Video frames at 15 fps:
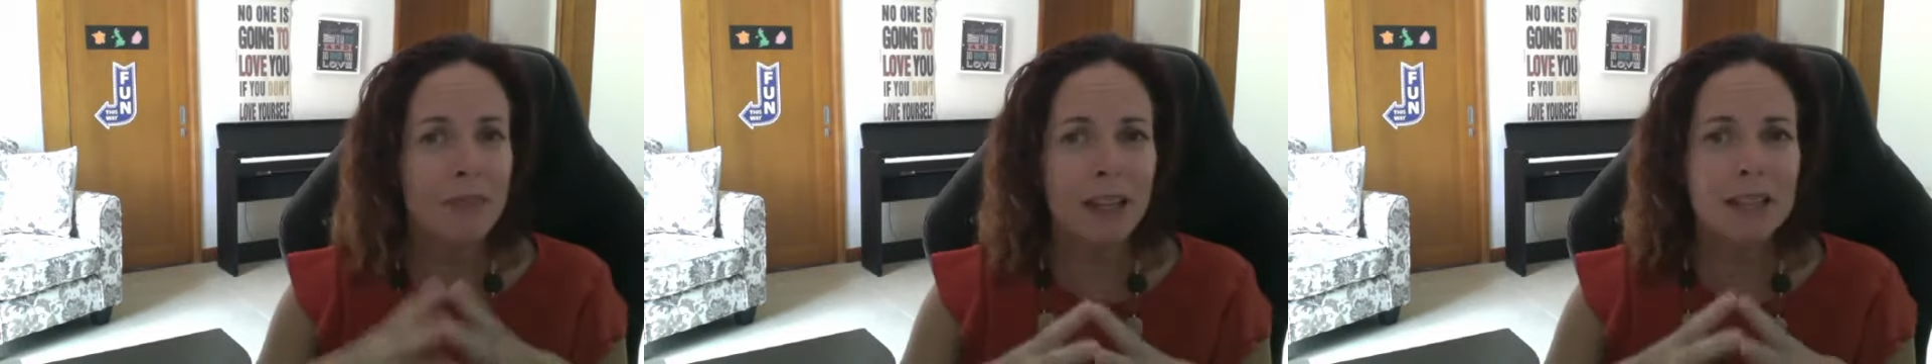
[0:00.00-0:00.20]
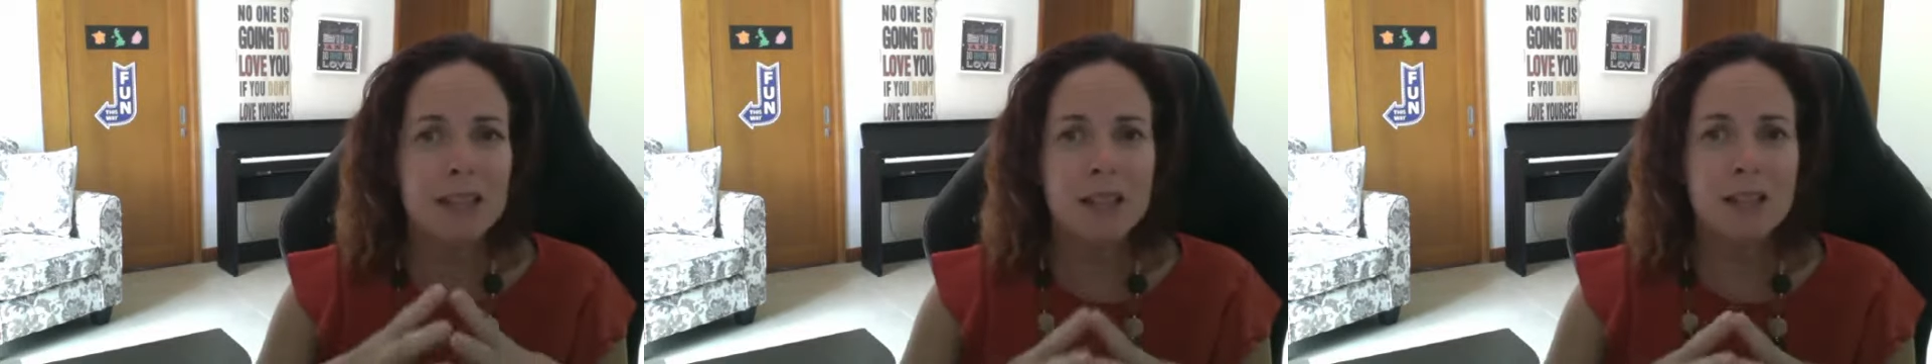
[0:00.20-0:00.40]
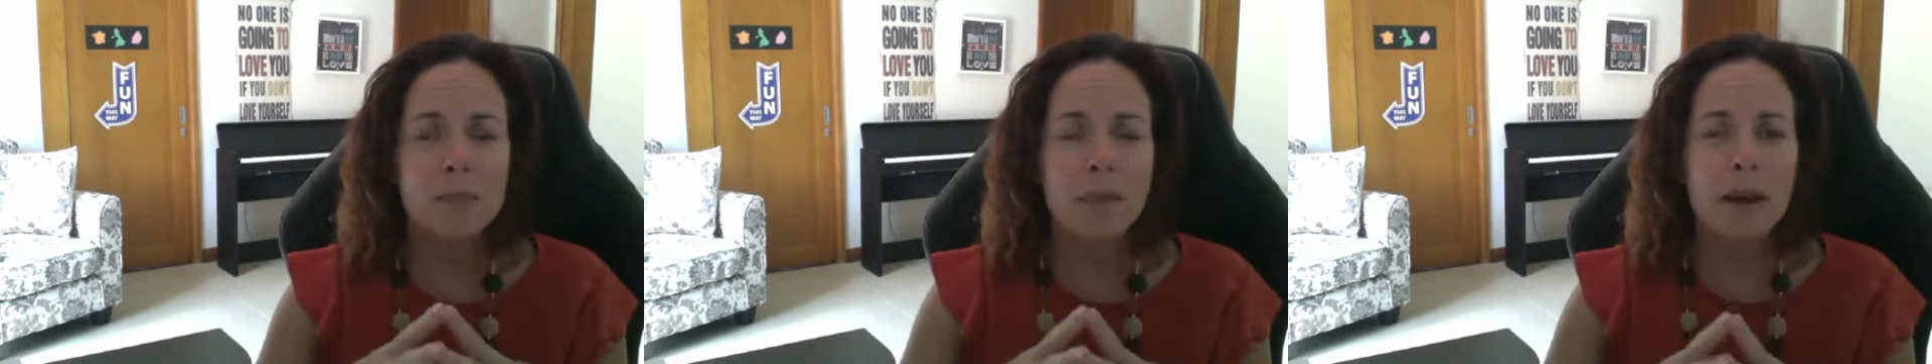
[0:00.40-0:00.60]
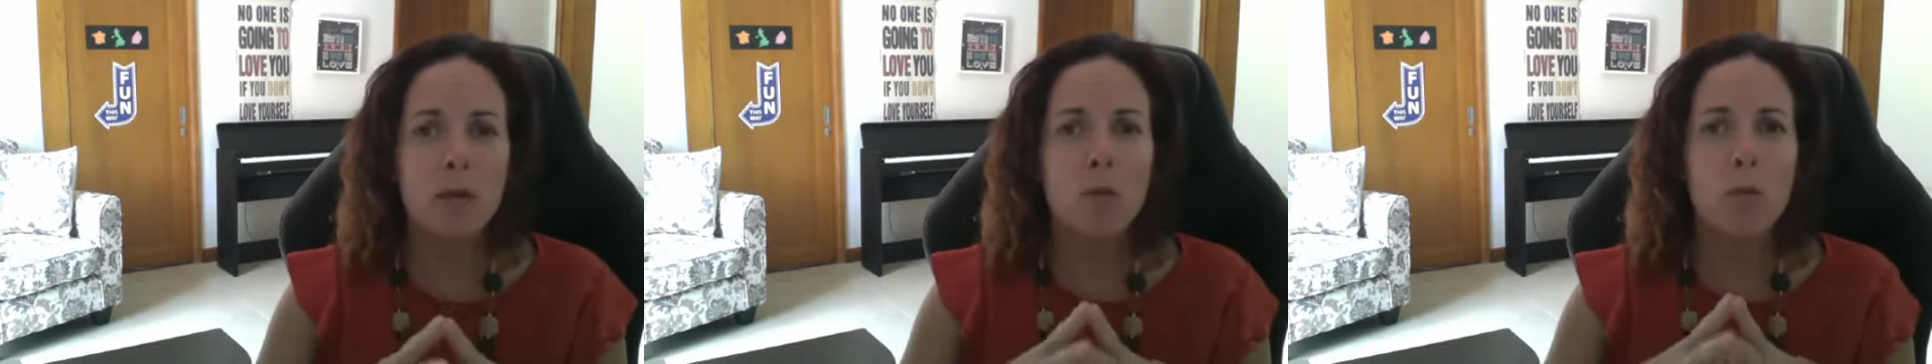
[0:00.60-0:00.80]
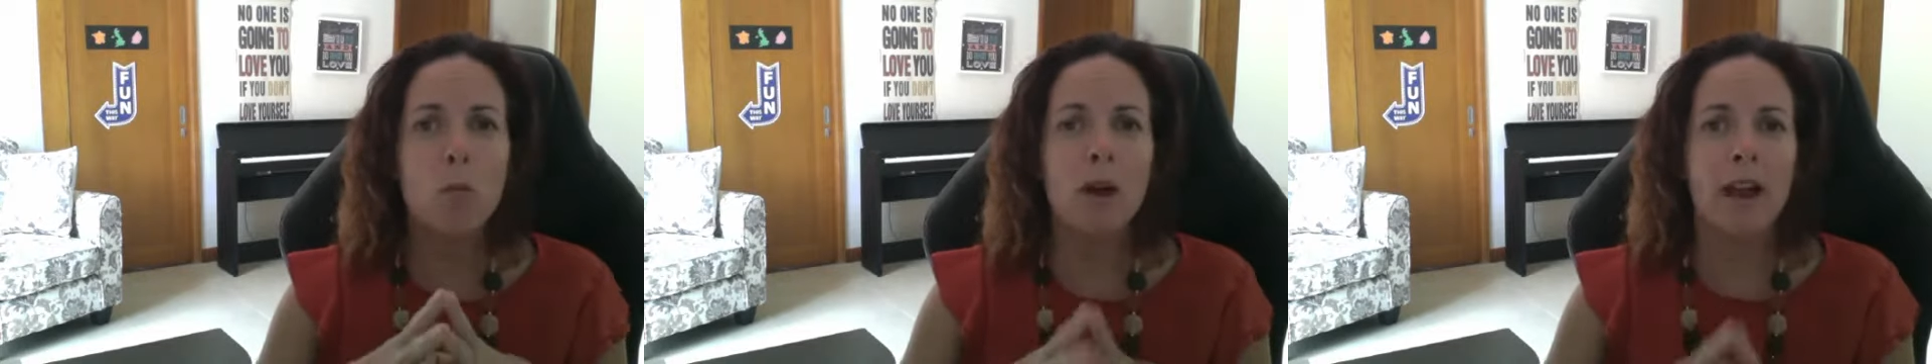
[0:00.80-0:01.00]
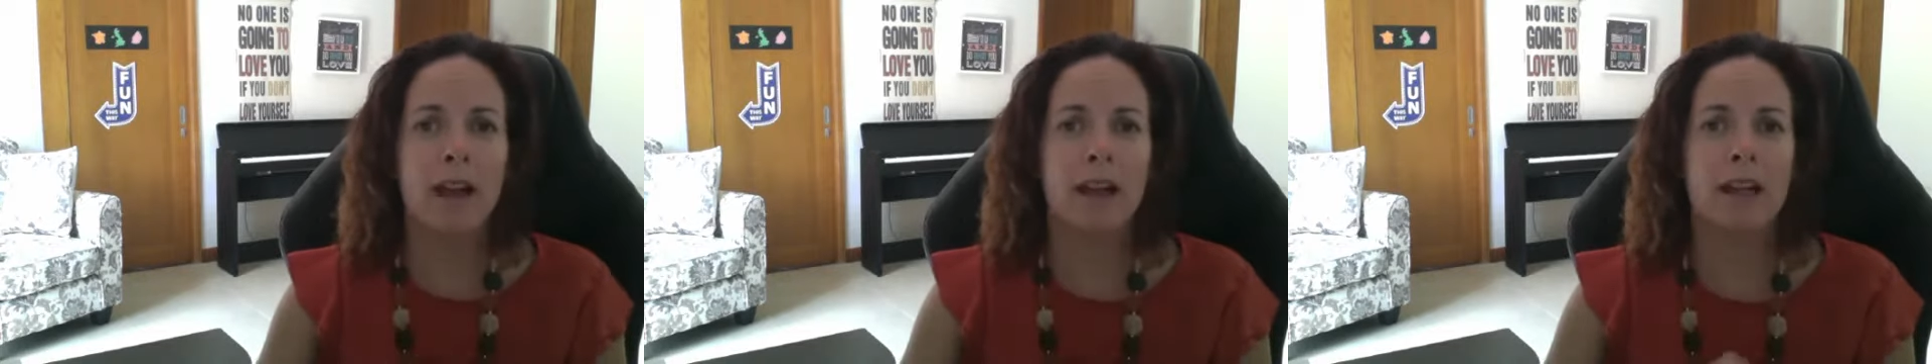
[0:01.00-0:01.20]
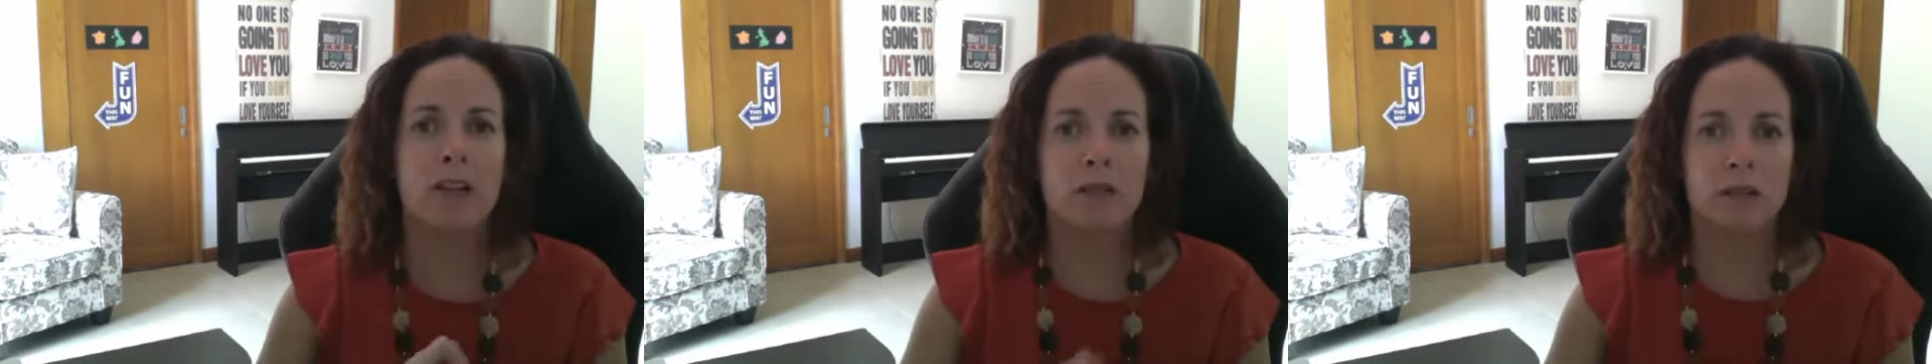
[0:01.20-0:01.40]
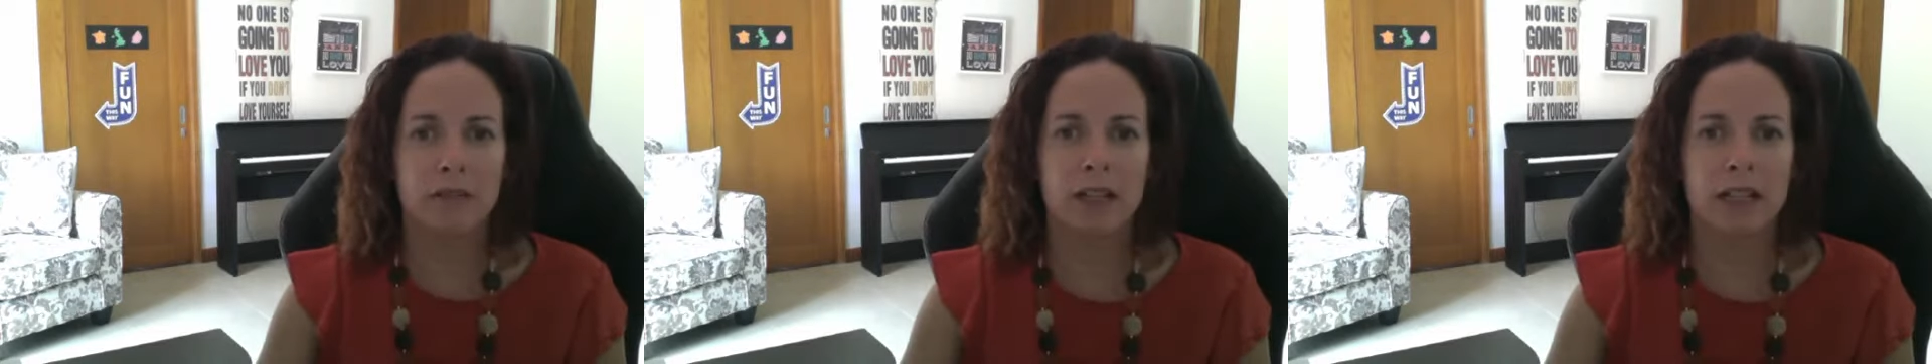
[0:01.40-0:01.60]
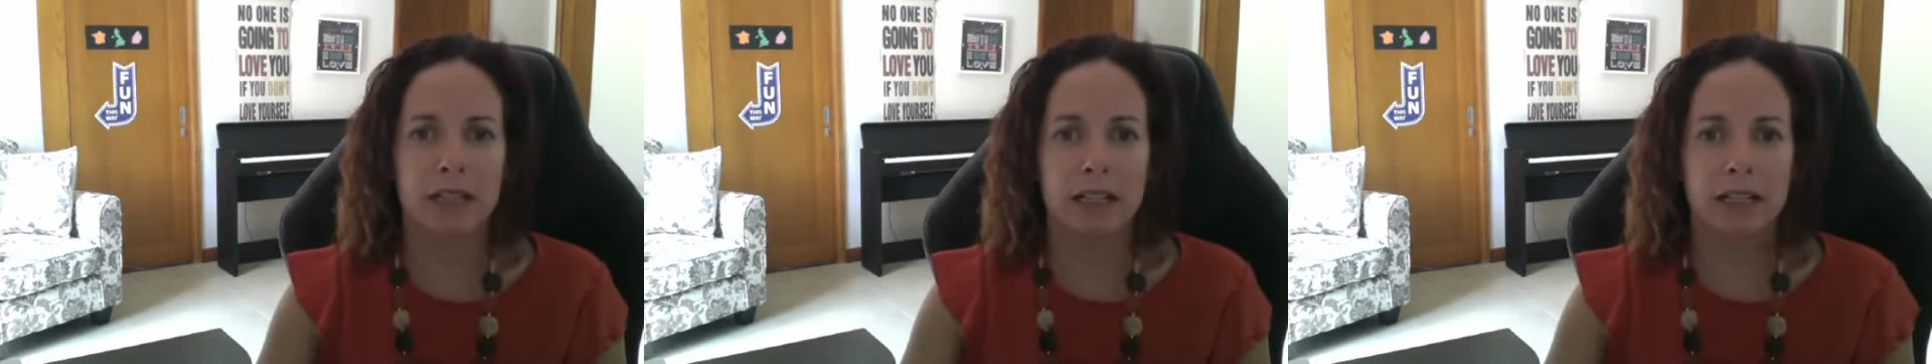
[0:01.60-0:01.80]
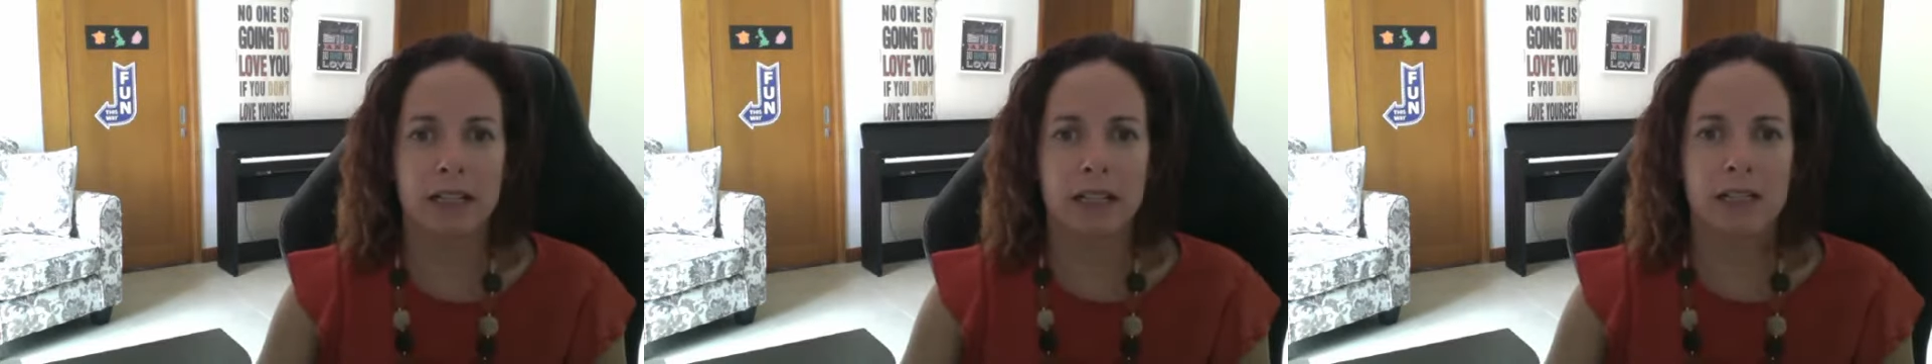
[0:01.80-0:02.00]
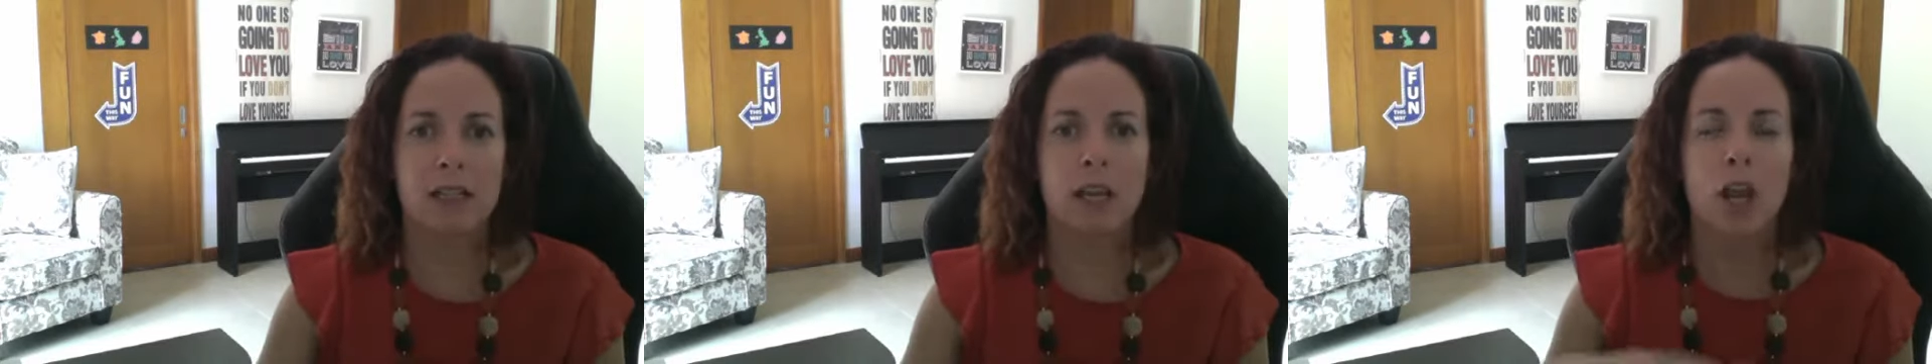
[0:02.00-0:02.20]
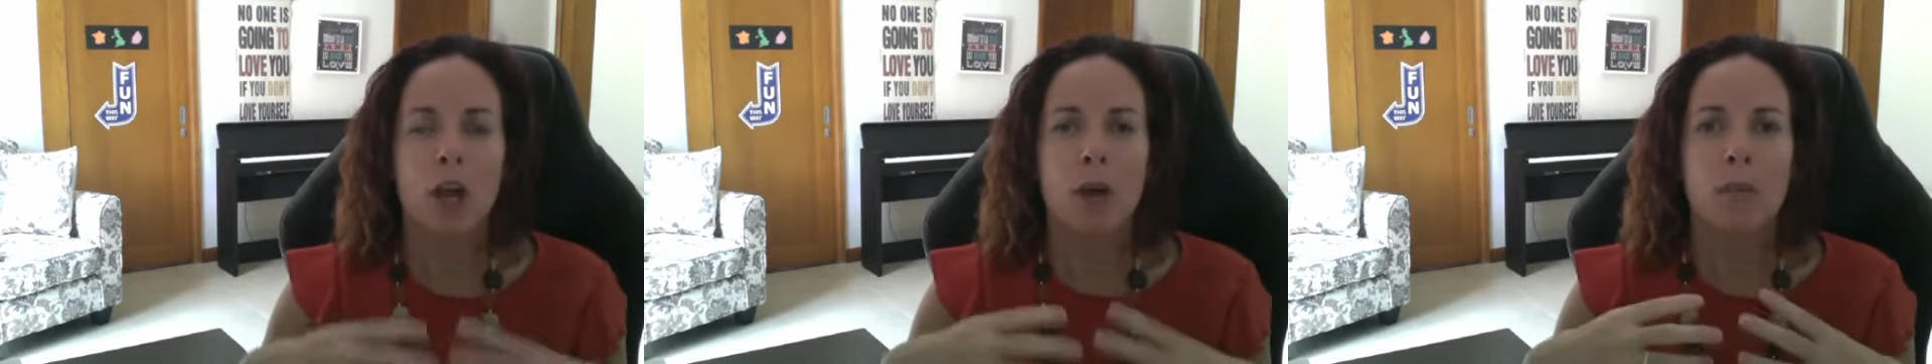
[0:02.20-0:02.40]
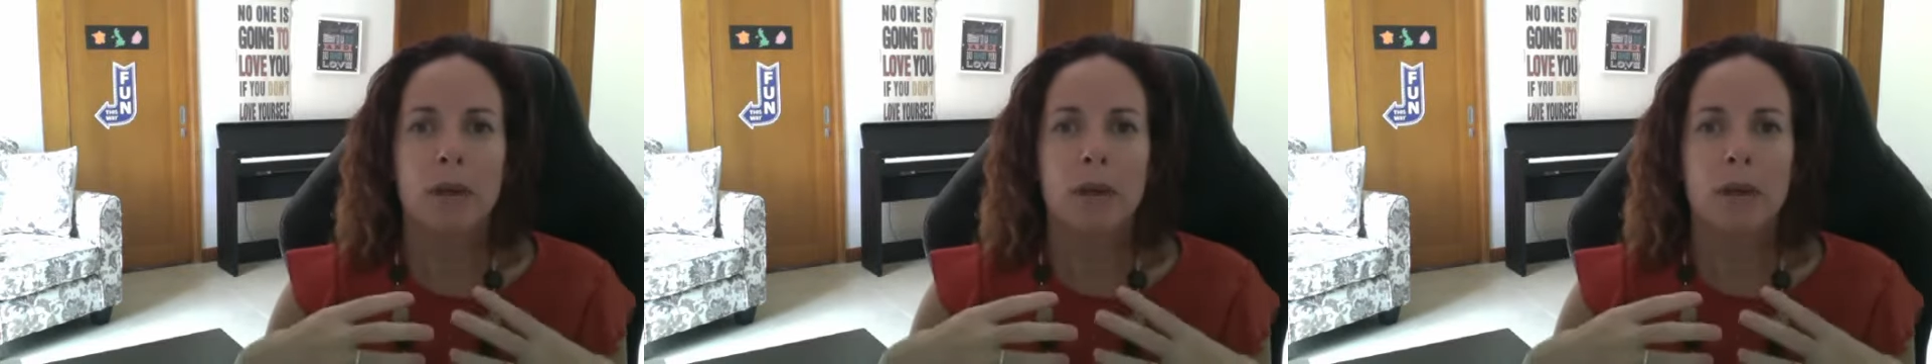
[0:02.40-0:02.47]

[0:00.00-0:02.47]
It doesn't matter where you're feeling this,